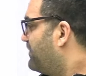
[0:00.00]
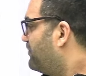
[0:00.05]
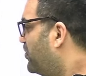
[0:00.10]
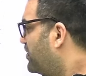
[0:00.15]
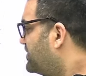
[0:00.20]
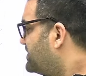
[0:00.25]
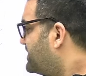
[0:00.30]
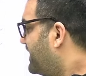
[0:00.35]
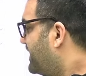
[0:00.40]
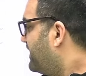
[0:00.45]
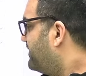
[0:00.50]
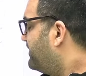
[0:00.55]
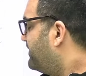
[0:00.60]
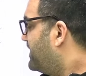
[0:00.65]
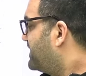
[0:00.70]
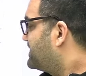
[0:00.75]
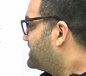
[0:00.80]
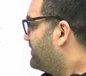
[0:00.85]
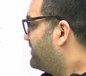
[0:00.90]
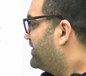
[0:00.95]
secondary
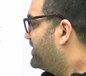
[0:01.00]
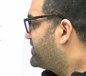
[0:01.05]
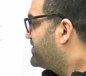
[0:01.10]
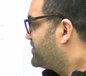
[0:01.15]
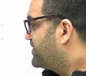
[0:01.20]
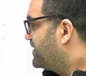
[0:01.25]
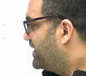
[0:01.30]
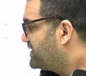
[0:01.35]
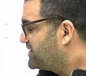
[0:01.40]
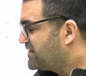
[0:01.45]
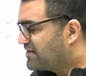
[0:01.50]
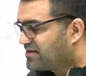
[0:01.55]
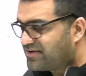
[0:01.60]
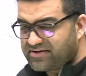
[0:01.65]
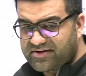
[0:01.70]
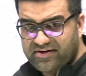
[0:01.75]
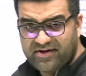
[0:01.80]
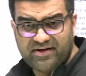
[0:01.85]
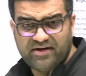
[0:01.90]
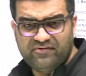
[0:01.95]
examination. It's
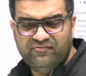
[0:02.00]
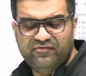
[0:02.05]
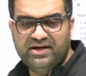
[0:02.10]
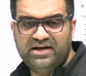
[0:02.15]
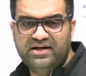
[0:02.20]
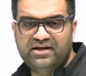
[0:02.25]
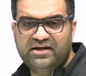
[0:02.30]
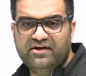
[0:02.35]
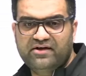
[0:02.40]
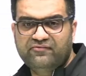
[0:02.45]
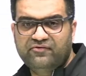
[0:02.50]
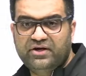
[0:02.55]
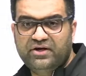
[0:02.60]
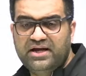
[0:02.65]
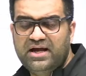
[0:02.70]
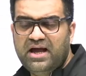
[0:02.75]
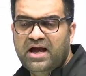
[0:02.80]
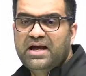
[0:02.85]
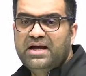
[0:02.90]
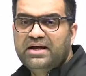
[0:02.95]
written very carefully.
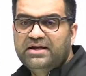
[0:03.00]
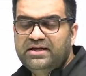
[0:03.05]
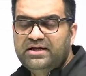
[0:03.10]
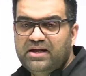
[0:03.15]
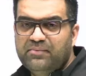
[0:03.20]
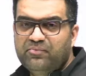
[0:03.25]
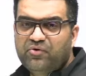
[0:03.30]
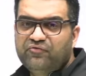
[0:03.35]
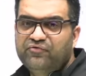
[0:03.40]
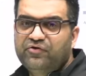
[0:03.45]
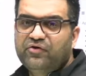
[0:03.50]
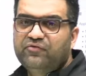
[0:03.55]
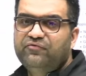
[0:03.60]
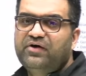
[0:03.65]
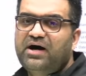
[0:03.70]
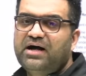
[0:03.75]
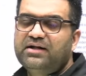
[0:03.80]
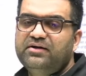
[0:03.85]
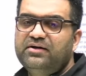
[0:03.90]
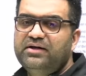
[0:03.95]
Name of your
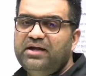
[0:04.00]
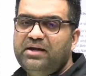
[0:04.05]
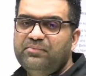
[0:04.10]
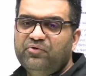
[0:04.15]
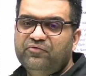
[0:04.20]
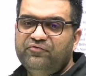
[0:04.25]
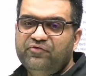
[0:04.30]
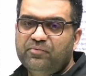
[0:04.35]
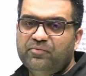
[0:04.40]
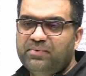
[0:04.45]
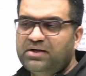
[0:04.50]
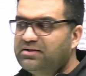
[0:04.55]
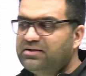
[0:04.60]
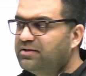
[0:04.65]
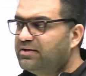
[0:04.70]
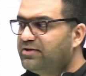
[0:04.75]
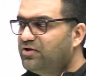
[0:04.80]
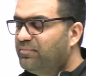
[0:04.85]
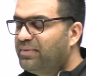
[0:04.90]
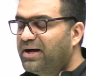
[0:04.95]
father, name of your mother,
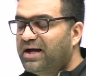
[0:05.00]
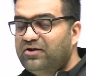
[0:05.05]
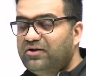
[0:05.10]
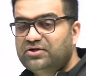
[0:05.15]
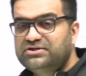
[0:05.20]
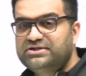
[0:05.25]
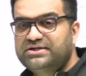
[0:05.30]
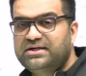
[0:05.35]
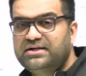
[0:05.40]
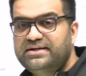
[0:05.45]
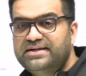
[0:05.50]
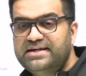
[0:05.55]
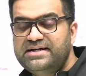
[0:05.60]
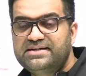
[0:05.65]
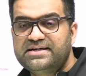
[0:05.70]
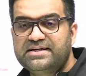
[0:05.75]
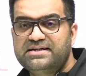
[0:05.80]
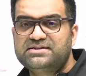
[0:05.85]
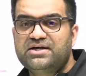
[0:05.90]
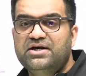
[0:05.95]
your biological
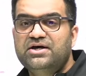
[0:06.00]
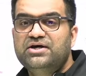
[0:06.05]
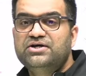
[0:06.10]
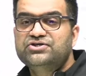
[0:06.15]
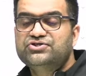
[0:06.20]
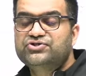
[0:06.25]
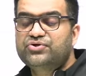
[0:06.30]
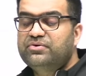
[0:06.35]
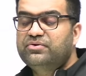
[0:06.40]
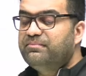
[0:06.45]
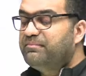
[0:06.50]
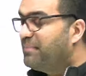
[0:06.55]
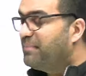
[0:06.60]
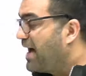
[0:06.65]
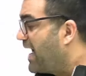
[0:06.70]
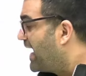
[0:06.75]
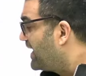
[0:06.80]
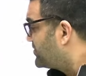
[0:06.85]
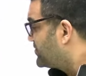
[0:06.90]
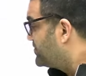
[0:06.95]
details should
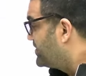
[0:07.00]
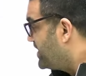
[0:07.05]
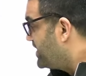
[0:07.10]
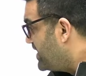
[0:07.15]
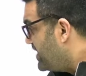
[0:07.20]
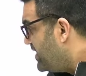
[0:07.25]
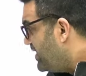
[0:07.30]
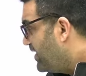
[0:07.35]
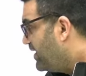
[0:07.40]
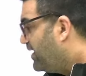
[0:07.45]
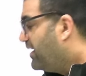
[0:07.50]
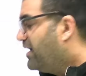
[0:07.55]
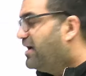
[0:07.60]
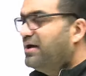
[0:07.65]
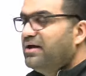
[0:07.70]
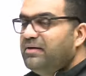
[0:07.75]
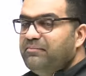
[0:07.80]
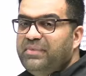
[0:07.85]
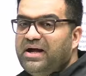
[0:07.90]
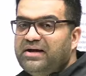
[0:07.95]
match the
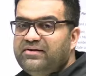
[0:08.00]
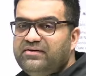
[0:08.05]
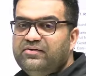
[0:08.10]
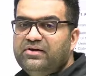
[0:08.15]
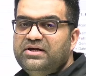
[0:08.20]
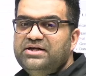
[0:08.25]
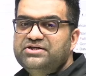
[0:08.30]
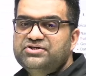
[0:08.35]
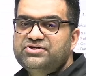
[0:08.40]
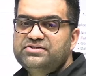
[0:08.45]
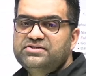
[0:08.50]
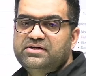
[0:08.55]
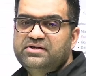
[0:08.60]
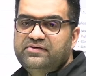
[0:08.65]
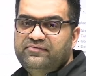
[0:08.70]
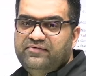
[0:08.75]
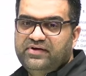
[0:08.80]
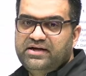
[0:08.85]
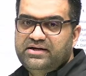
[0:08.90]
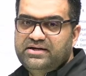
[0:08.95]
matriculation
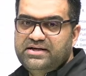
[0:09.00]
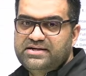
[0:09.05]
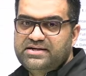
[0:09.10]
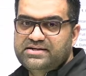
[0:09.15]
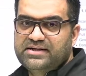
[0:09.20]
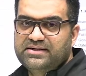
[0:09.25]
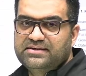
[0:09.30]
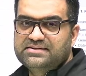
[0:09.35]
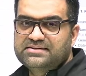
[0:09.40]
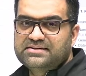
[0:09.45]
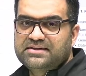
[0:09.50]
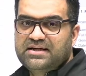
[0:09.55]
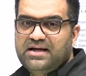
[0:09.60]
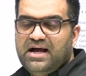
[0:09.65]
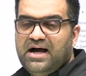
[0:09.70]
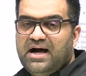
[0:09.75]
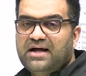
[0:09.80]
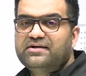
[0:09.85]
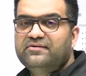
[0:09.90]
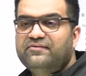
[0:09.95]
certificate details.
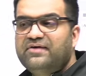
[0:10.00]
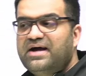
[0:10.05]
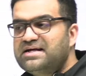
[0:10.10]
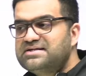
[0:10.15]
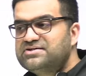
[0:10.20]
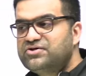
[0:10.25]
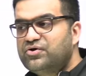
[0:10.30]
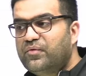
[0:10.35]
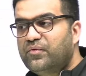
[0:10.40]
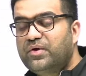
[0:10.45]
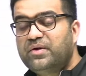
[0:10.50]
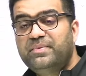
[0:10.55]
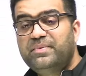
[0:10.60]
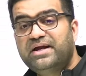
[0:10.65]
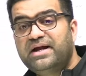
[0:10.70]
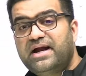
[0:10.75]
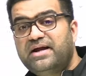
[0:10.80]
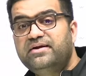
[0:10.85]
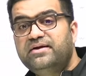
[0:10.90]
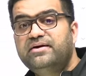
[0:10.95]
Otherwise, you would be
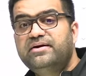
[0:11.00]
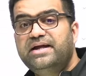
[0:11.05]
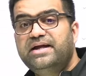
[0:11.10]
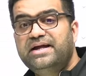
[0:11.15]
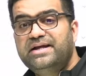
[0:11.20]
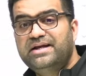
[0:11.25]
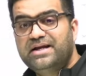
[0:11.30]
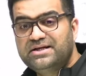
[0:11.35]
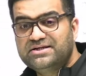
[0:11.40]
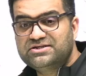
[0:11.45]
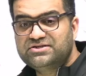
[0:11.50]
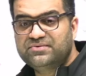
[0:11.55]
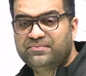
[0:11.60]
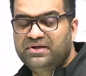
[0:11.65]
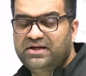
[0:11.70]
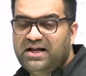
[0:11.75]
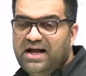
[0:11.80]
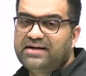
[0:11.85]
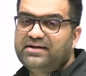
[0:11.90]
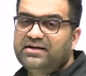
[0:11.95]
rendered ineligible
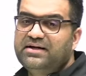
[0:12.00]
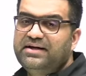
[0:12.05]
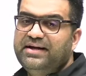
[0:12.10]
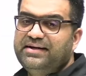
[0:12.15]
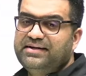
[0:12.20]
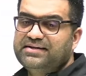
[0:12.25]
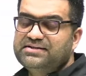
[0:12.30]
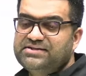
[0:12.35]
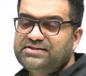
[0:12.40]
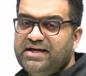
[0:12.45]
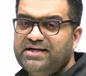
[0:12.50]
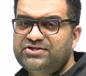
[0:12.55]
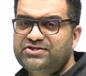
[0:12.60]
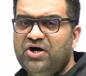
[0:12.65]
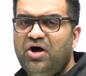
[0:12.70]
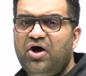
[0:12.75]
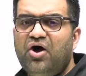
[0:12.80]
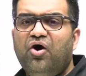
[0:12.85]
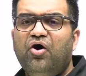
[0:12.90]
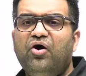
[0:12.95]
at a later stage,
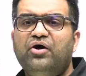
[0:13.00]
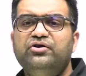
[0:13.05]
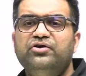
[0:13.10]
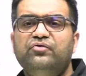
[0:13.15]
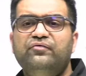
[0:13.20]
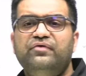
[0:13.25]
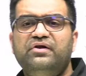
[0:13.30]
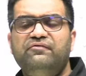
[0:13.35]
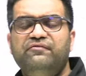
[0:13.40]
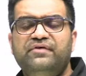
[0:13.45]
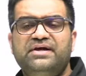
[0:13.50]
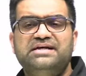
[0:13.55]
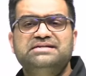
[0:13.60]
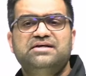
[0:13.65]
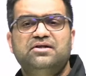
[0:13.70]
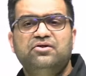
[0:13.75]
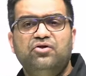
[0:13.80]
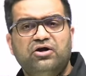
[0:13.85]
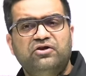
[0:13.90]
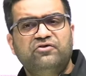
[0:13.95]
or you will face a
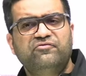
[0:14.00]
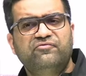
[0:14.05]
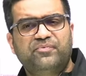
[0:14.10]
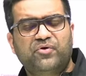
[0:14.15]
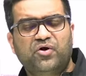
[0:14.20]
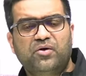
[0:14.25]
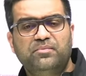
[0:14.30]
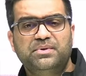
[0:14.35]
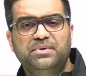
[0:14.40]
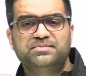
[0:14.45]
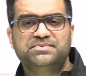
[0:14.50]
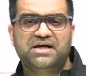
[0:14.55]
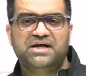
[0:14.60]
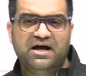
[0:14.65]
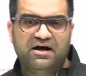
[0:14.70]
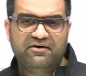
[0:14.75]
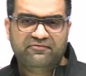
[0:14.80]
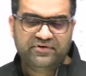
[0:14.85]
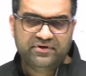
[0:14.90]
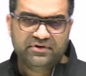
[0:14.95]
lot of problems
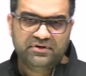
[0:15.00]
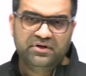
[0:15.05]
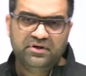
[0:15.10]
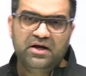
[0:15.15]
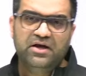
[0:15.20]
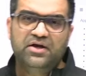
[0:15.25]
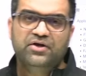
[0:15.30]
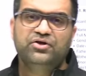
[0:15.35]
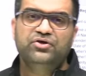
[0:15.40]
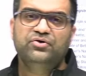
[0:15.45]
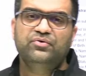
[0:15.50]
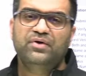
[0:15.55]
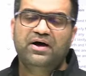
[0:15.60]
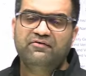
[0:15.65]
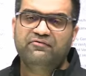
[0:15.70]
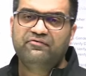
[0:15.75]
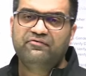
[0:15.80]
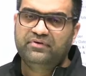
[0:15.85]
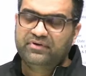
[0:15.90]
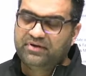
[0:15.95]
after you have
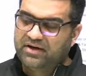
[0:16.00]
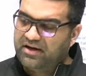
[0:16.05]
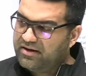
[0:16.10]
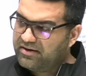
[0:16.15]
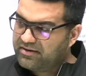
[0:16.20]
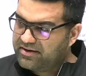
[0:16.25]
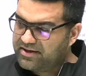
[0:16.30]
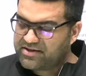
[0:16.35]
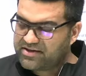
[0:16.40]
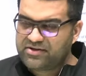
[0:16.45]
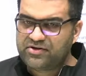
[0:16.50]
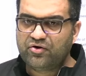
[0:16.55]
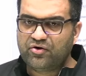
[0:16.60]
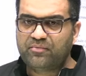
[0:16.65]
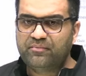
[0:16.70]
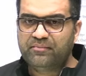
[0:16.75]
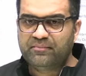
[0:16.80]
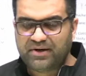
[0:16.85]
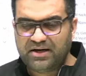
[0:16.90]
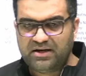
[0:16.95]
written your
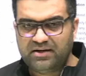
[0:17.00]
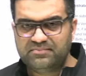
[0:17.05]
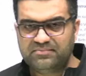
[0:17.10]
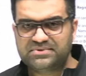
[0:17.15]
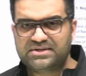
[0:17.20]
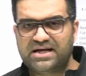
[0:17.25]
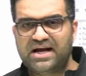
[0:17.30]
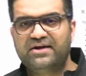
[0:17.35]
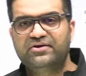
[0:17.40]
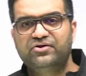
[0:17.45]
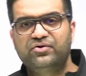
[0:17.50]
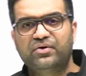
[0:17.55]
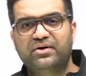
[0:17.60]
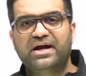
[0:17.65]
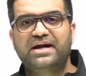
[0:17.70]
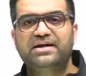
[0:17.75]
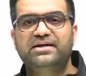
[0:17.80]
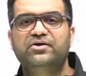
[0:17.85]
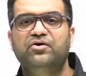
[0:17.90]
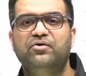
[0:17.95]
prelims and you are
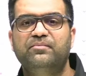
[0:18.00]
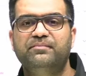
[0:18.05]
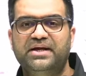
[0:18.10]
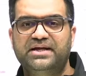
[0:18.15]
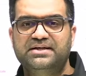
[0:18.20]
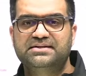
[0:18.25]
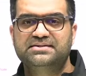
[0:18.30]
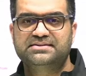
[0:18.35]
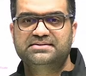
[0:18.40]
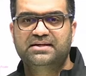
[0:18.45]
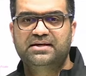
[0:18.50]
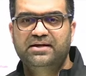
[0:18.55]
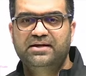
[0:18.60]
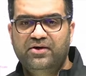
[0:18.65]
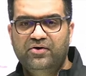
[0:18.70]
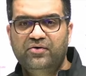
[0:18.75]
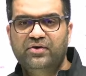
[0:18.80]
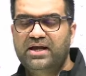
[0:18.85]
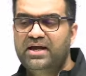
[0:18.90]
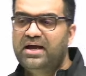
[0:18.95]
writing your mains.
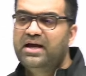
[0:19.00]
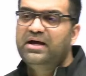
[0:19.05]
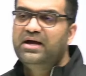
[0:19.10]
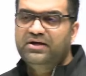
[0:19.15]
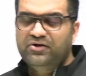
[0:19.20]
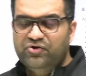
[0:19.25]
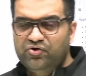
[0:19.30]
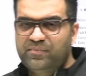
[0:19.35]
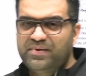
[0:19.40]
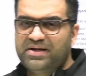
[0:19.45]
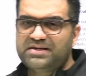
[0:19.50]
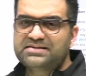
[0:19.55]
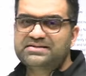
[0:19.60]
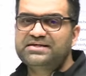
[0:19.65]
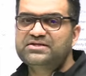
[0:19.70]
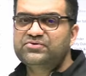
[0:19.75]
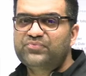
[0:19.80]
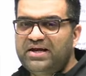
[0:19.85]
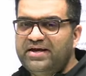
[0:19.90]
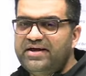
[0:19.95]
Okay, UPSC is
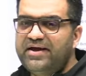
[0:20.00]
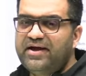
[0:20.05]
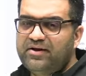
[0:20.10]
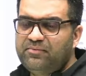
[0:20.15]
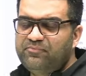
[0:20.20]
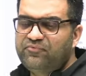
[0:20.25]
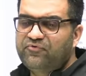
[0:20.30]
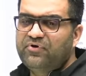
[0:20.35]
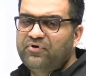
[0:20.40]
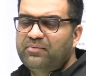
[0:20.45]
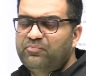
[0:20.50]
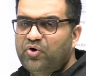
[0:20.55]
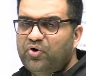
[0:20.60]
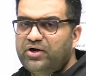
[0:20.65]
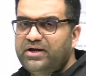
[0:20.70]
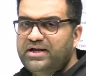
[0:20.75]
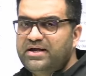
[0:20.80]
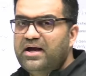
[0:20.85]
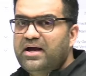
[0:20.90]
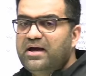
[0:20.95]
very helpful a body,
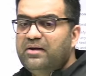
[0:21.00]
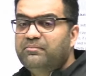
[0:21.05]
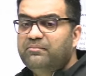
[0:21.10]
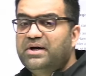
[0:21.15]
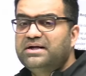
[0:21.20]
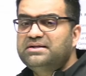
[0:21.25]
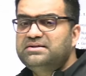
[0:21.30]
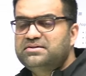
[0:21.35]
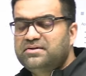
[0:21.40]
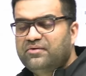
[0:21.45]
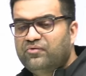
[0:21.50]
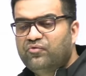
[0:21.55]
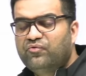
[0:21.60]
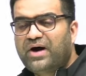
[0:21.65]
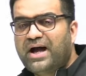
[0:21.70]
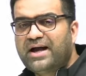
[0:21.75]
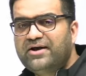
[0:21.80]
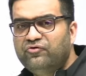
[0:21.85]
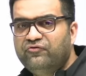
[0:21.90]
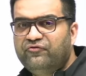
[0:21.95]
but why
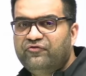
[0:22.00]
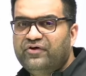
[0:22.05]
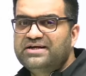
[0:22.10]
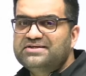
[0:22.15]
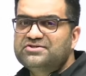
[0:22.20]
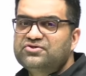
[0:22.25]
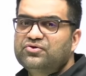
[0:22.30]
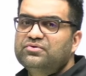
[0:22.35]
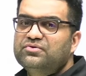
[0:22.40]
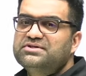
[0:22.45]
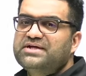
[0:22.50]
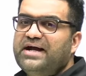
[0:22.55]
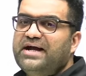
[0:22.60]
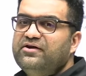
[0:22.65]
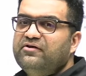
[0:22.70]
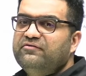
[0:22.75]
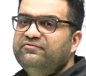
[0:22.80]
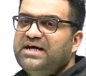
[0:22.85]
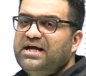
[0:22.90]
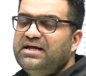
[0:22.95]
to face those kind of
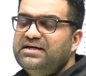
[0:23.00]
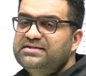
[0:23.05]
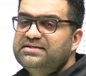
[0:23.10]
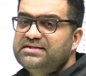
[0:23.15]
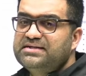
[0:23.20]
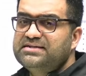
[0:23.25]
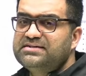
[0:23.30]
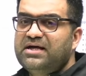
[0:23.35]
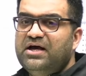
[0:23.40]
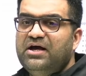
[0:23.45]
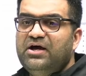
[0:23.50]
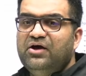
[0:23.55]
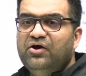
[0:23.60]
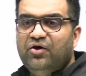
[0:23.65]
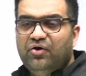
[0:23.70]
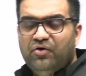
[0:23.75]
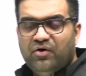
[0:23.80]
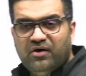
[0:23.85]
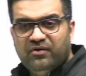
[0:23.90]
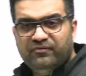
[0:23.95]
challenges?
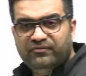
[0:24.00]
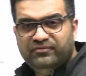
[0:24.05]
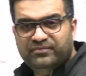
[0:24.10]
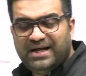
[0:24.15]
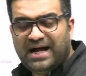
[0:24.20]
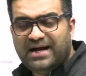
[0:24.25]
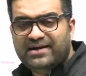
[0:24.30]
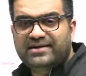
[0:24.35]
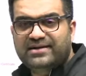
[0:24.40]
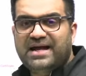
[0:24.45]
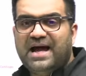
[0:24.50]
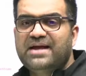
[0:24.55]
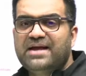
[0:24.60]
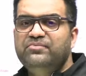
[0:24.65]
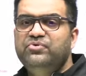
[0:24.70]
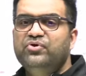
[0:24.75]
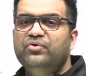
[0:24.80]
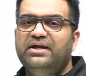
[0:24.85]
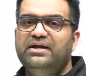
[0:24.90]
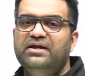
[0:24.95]
That time you
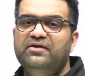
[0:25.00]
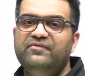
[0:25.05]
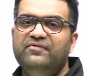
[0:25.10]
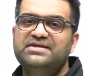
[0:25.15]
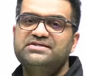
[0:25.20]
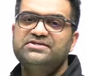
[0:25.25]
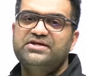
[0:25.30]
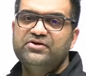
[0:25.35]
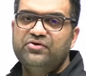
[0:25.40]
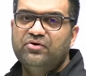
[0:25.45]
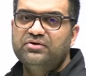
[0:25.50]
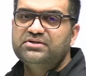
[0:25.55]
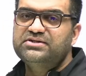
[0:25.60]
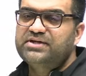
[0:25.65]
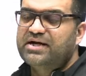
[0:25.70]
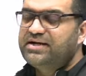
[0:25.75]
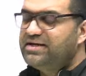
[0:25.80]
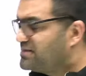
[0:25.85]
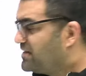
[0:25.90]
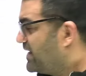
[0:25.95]
can invest in your
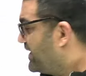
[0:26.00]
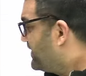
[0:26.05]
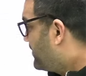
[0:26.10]
studies later